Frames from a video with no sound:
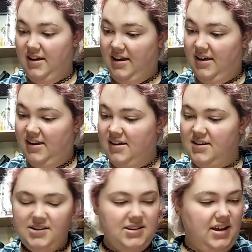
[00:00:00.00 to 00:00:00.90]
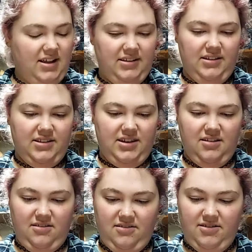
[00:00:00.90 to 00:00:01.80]
And a little
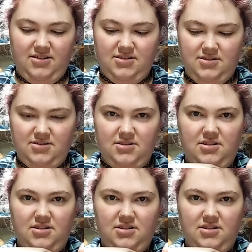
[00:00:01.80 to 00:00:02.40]
thing on